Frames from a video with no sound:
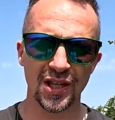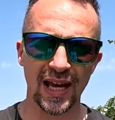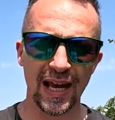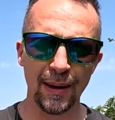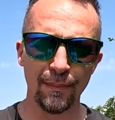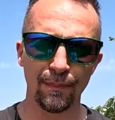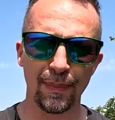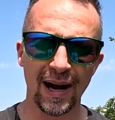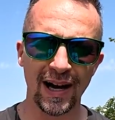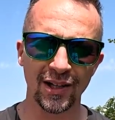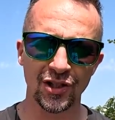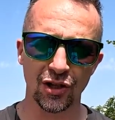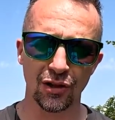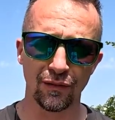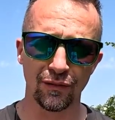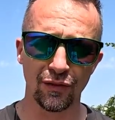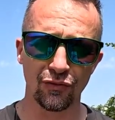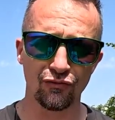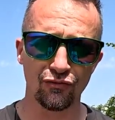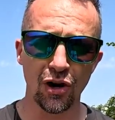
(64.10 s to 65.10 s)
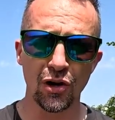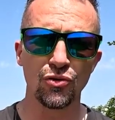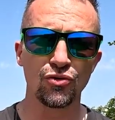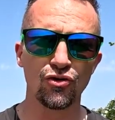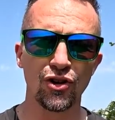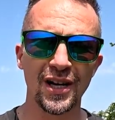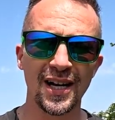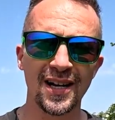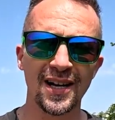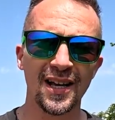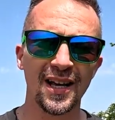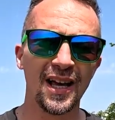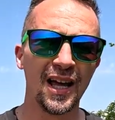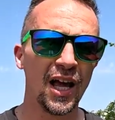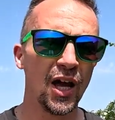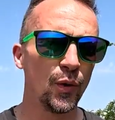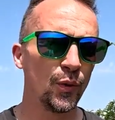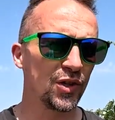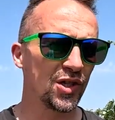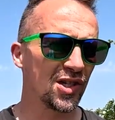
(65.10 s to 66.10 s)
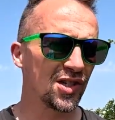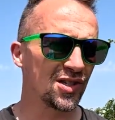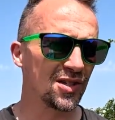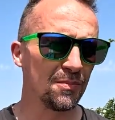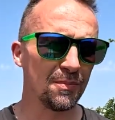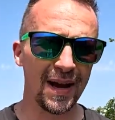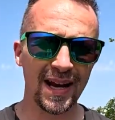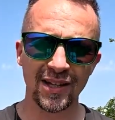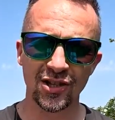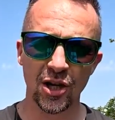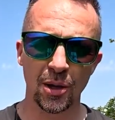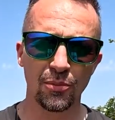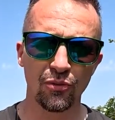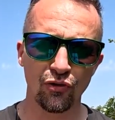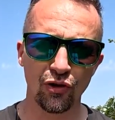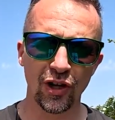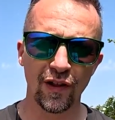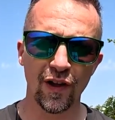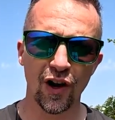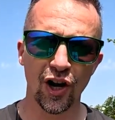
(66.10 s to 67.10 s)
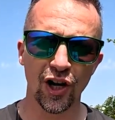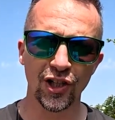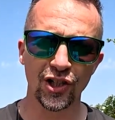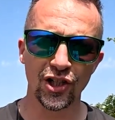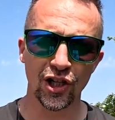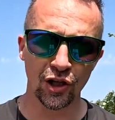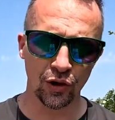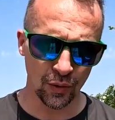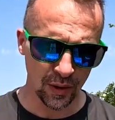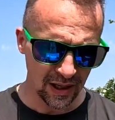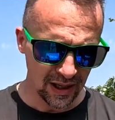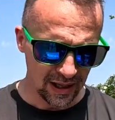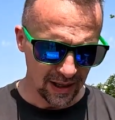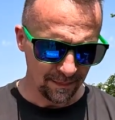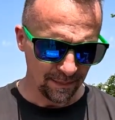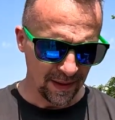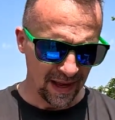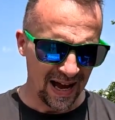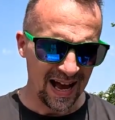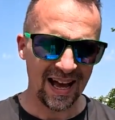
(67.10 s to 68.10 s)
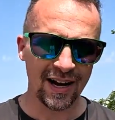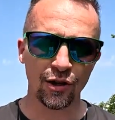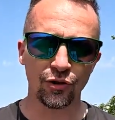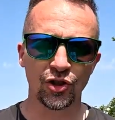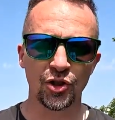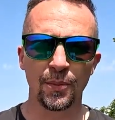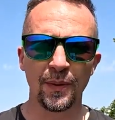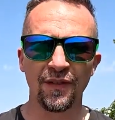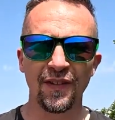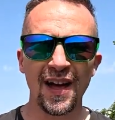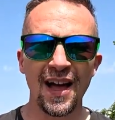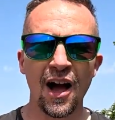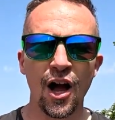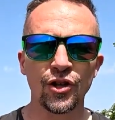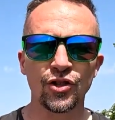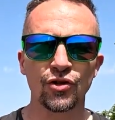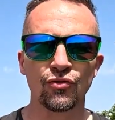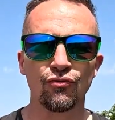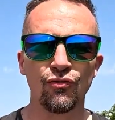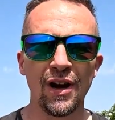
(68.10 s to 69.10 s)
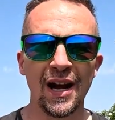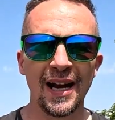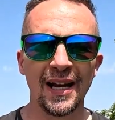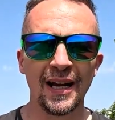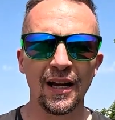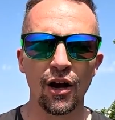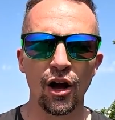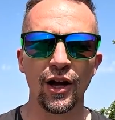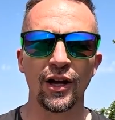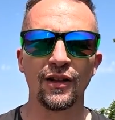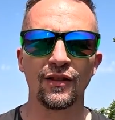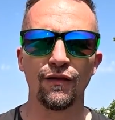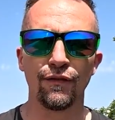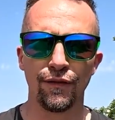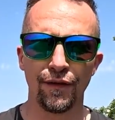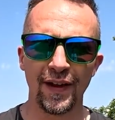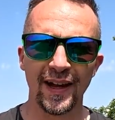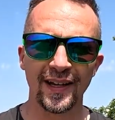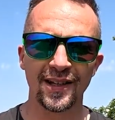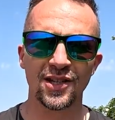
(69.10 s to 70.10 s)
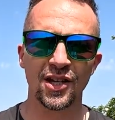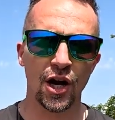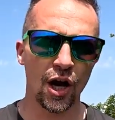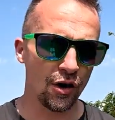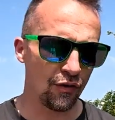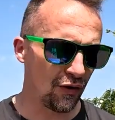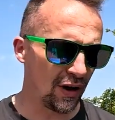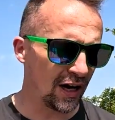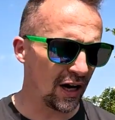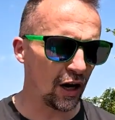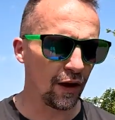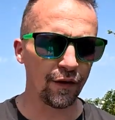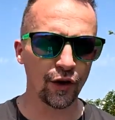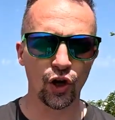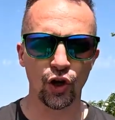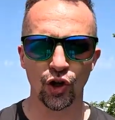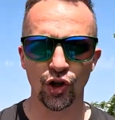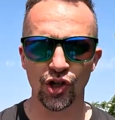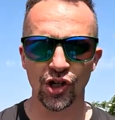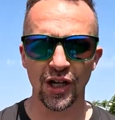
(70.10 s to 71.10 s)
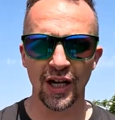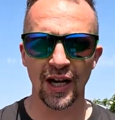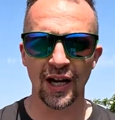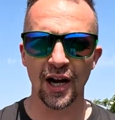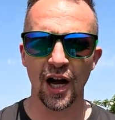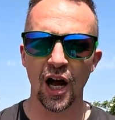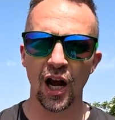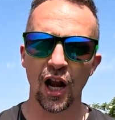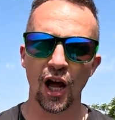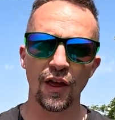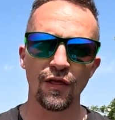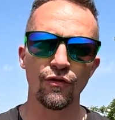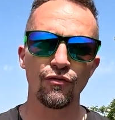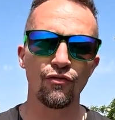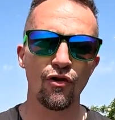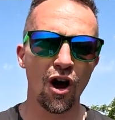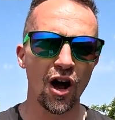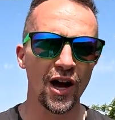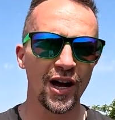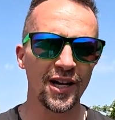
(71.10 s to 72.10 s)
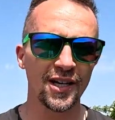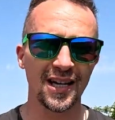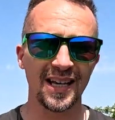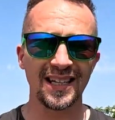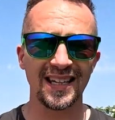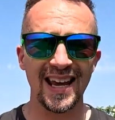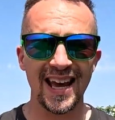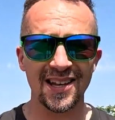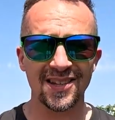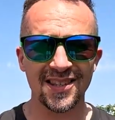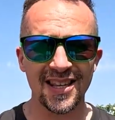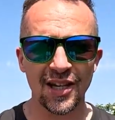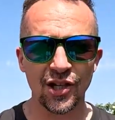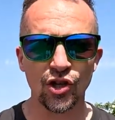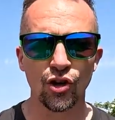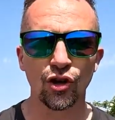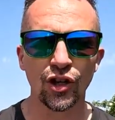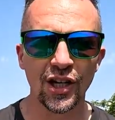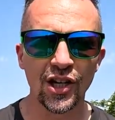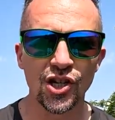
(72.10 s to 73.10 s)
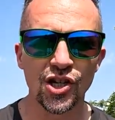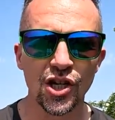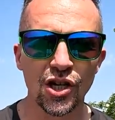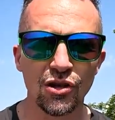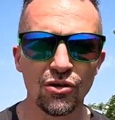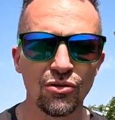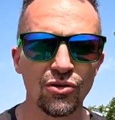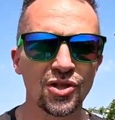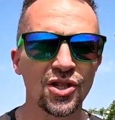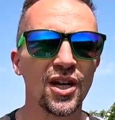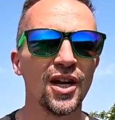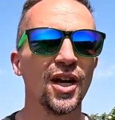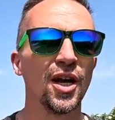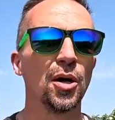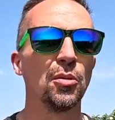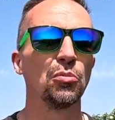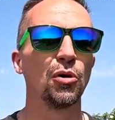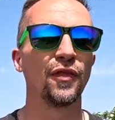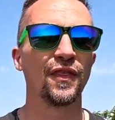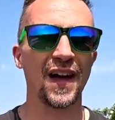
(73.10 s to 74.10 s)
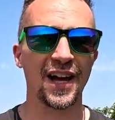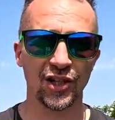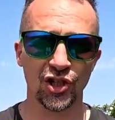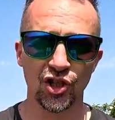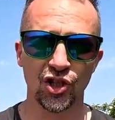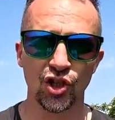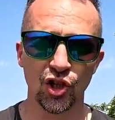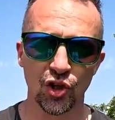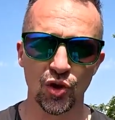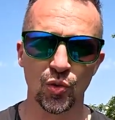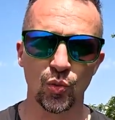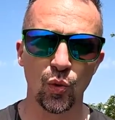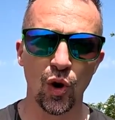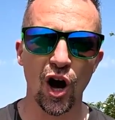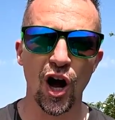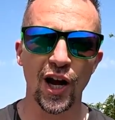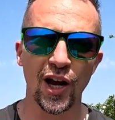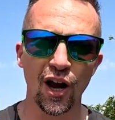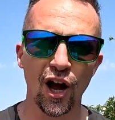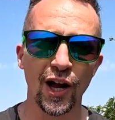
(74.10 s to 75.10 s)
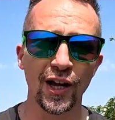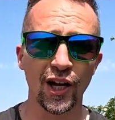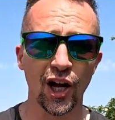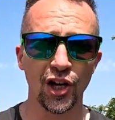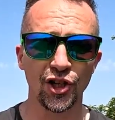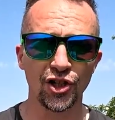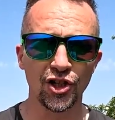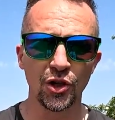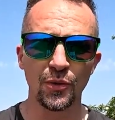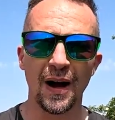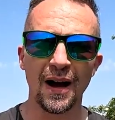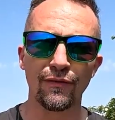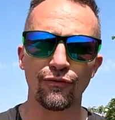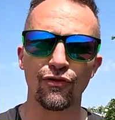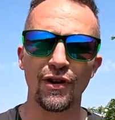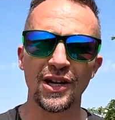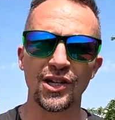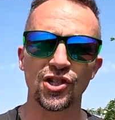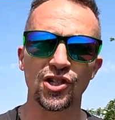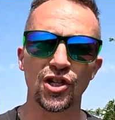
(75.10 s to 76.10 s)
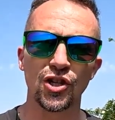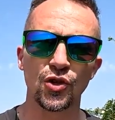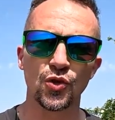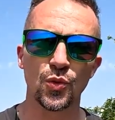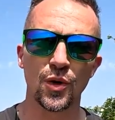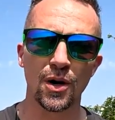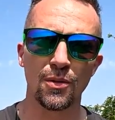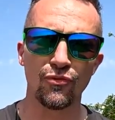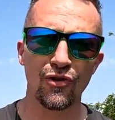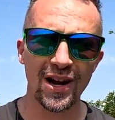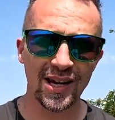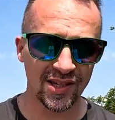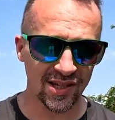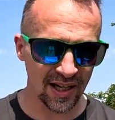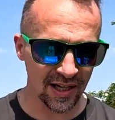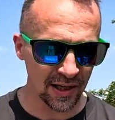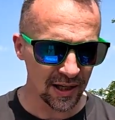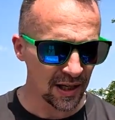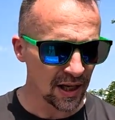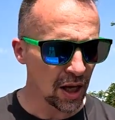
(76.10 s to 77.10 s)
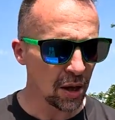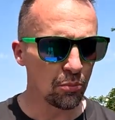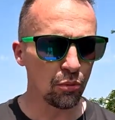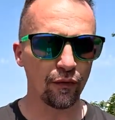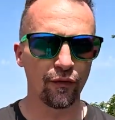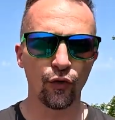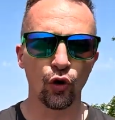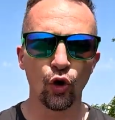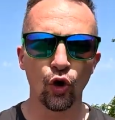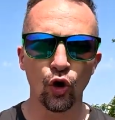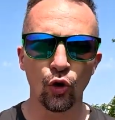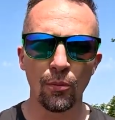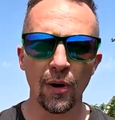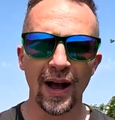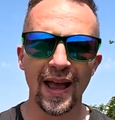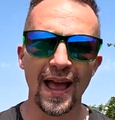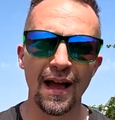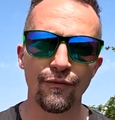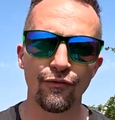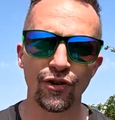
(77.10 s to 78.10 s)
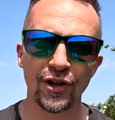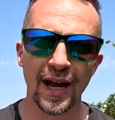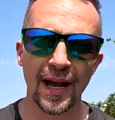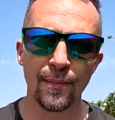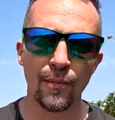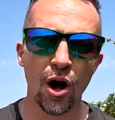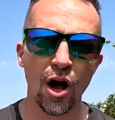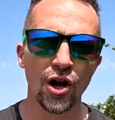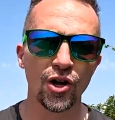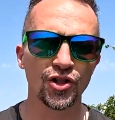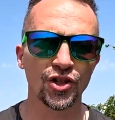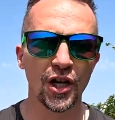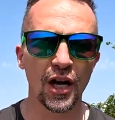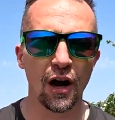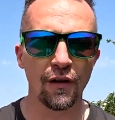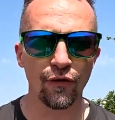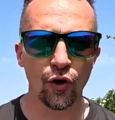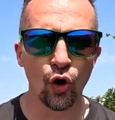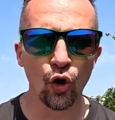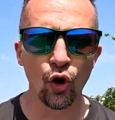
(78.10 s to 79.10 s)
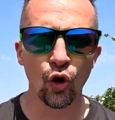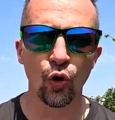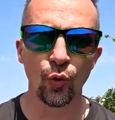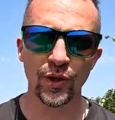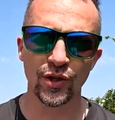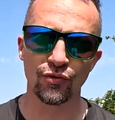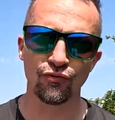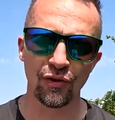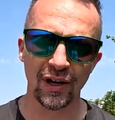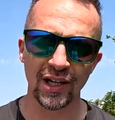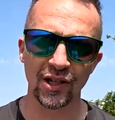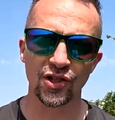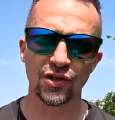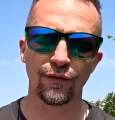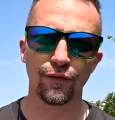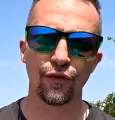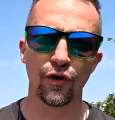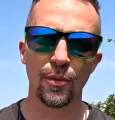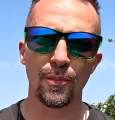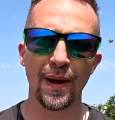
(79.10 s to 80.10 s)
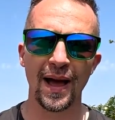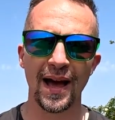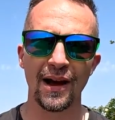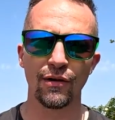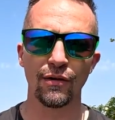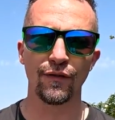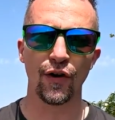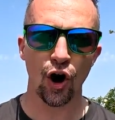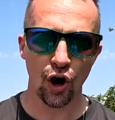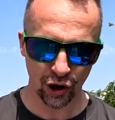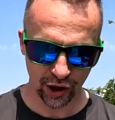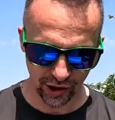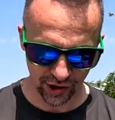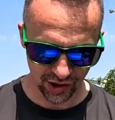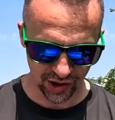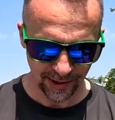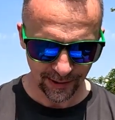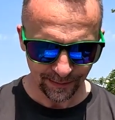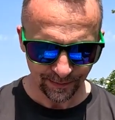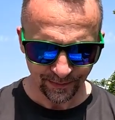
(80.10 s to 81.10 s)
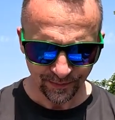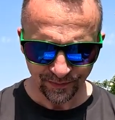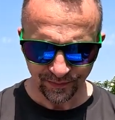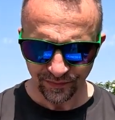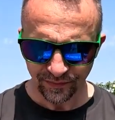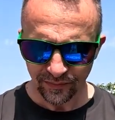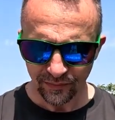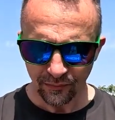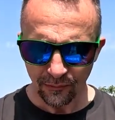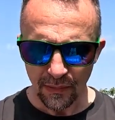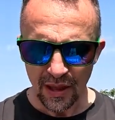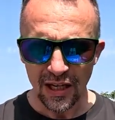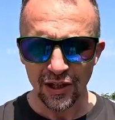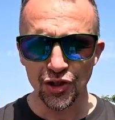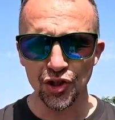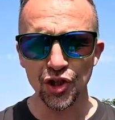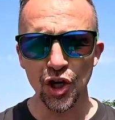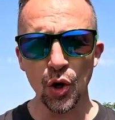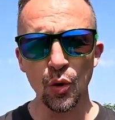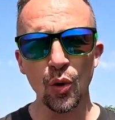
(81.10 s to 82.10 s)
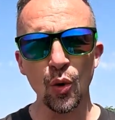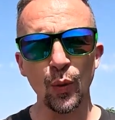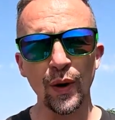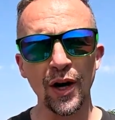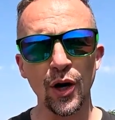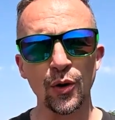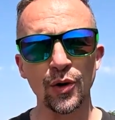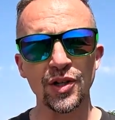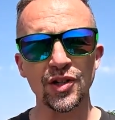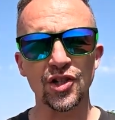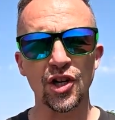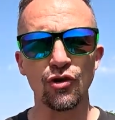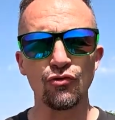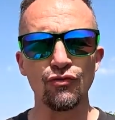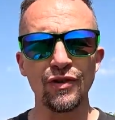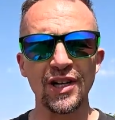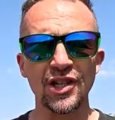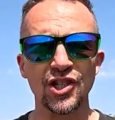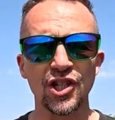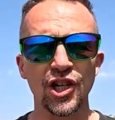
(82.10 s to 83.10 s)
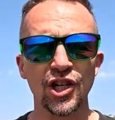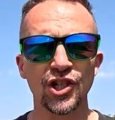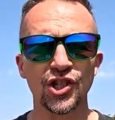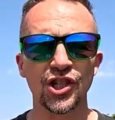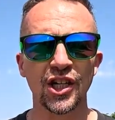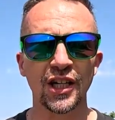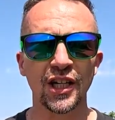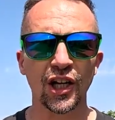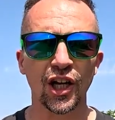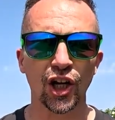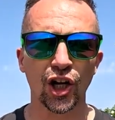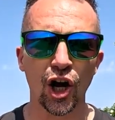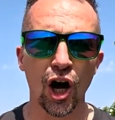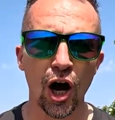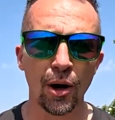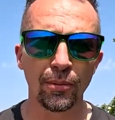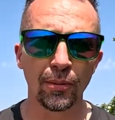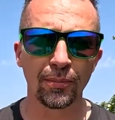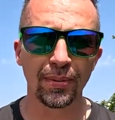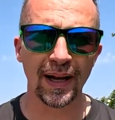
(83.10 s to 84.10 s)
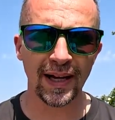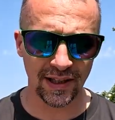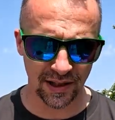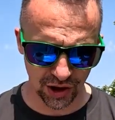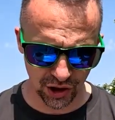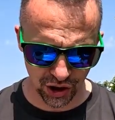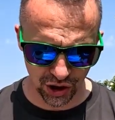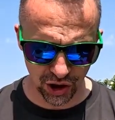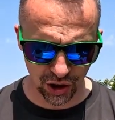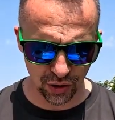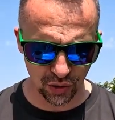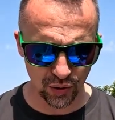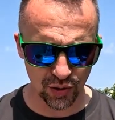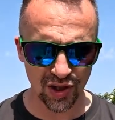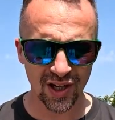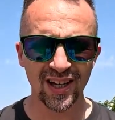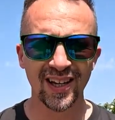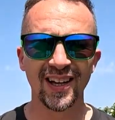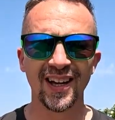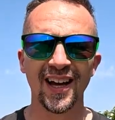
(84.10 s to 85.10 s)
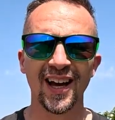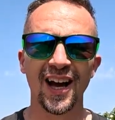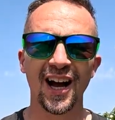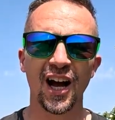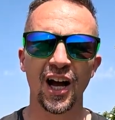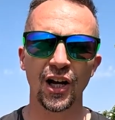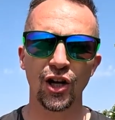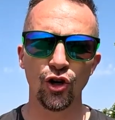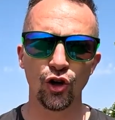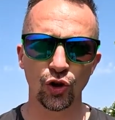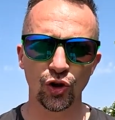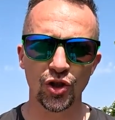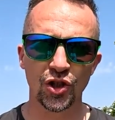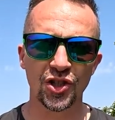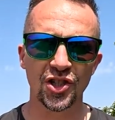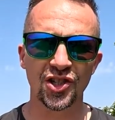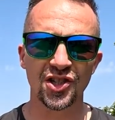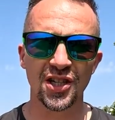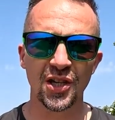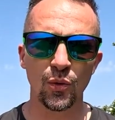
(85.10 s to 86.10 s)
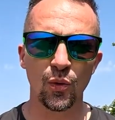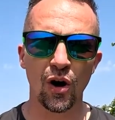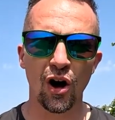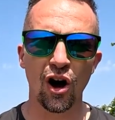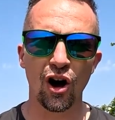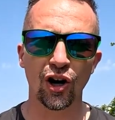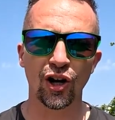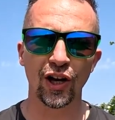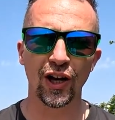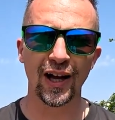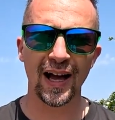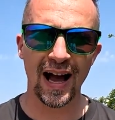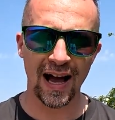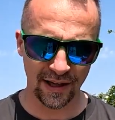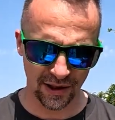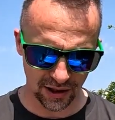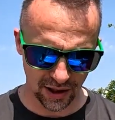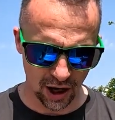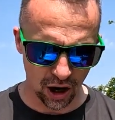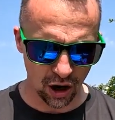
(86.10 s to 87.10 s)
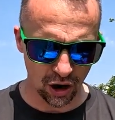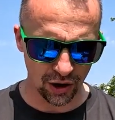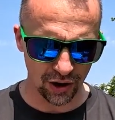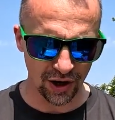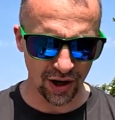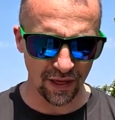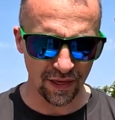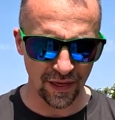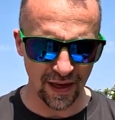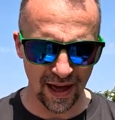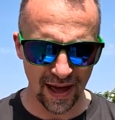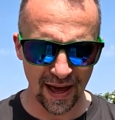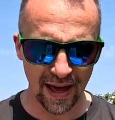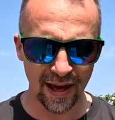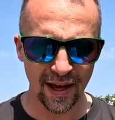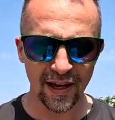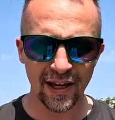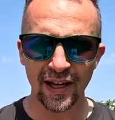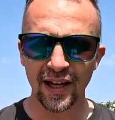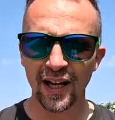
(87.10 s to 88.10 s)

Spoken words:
the impact of road running, which is the main type of running that I do. And to be fair, I just really like the fit, I really like the cushioning, I like the ride. Yes, they're chunky shoes, but that's just what I like. I do have race shoes when I'm racing, but for all my everyday miles, I've always reached for a pair of Hokas. So when I was researching carbon plated shoes, I looked to see what Hoka had on their